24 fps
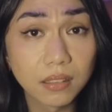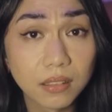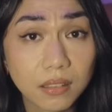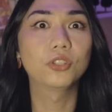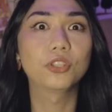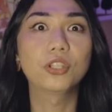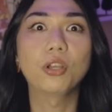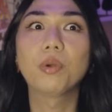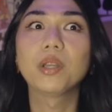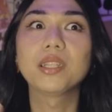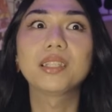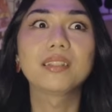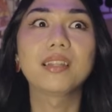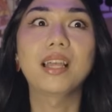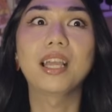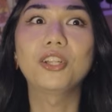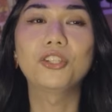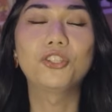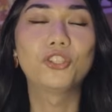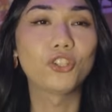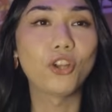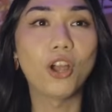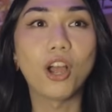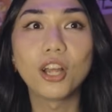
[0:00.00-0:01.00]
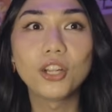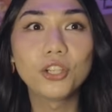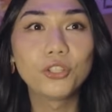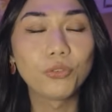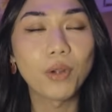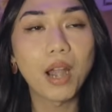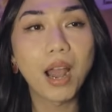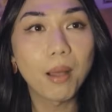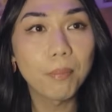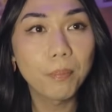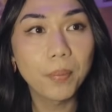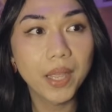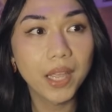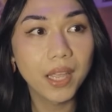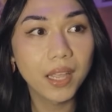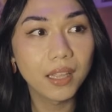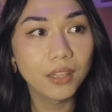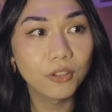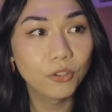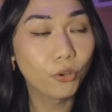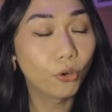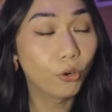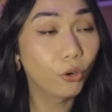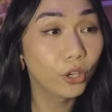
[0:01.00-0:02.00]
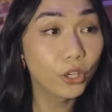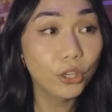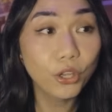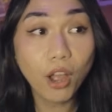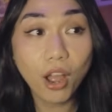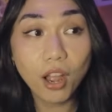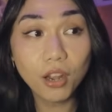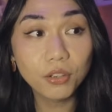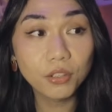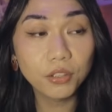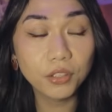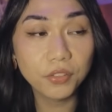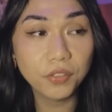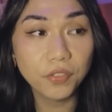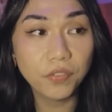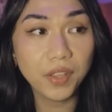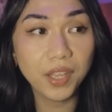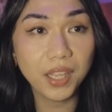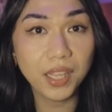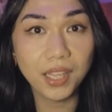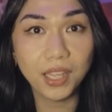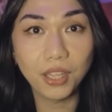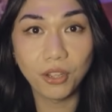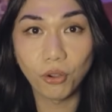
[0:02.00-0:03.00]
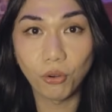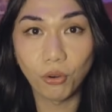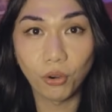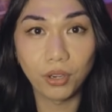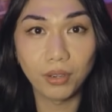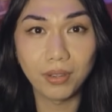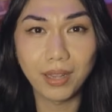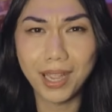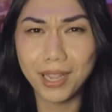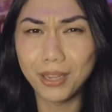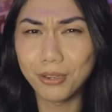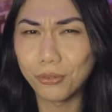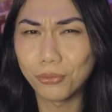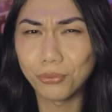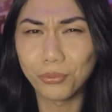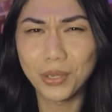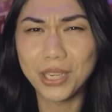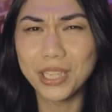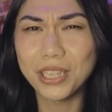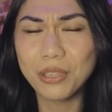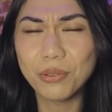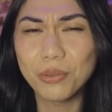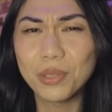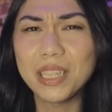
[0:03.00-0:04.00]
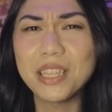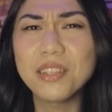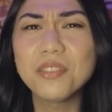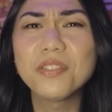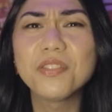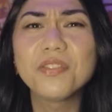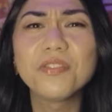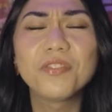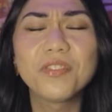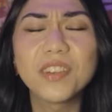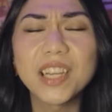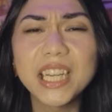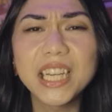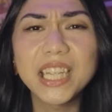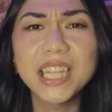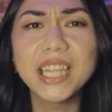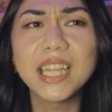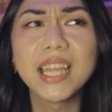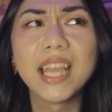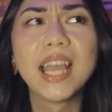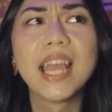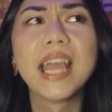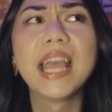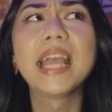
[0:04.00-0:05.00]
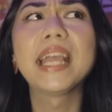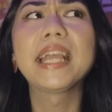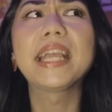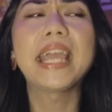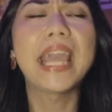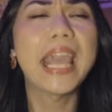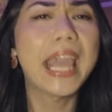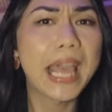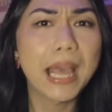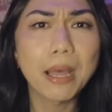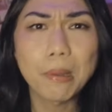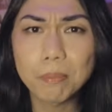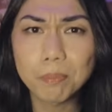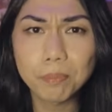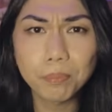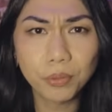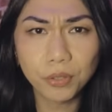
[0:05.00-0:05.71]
So it's like jaw-dropping choreography or like really, really funny camp